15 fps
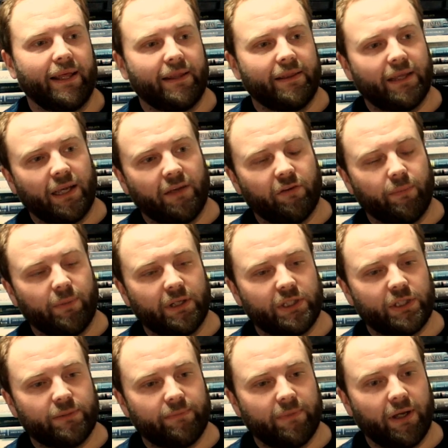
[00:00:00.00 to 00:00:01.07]
Thank you very
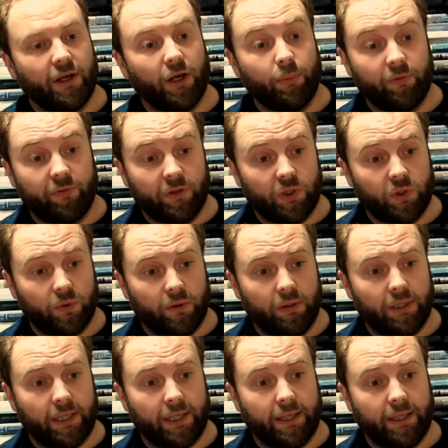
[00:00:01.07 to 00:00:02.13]
much. I hope you've enjoyed,
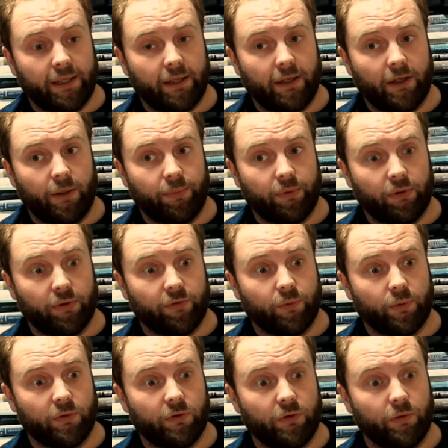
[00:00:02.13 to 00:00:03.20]
and I hope you'll look
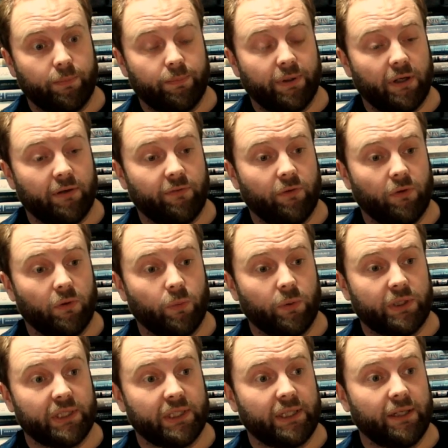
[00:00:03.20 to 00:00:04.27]
forward to part 4,
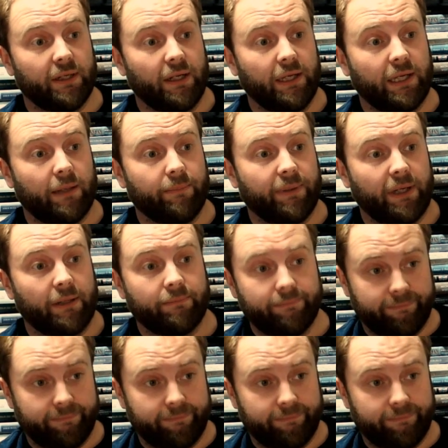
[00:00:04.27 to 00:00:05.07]
which is the early campaign.